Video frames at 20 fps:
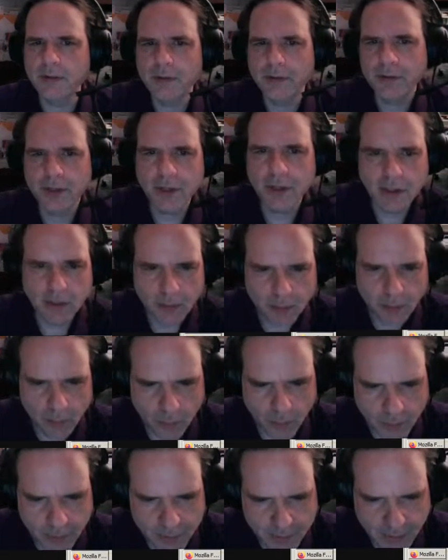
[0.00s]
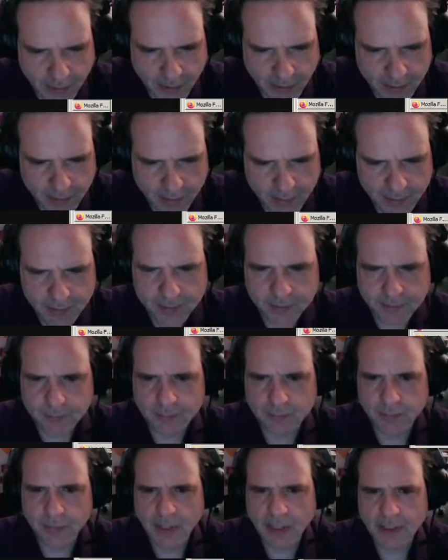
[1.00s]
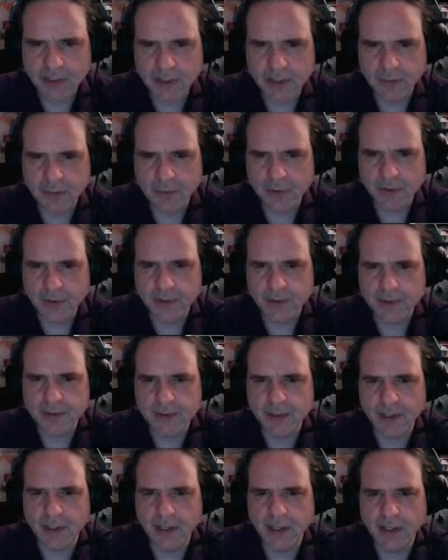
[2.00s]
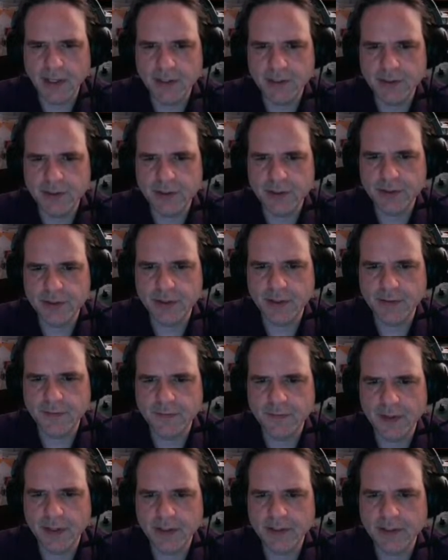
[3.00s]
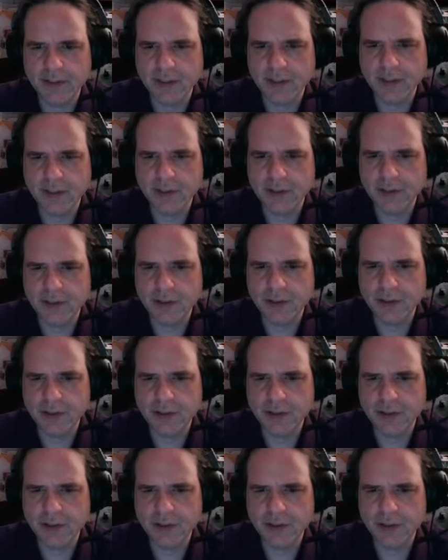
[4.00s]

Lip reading: thing was I had done some magic with this edge stuff. X edge.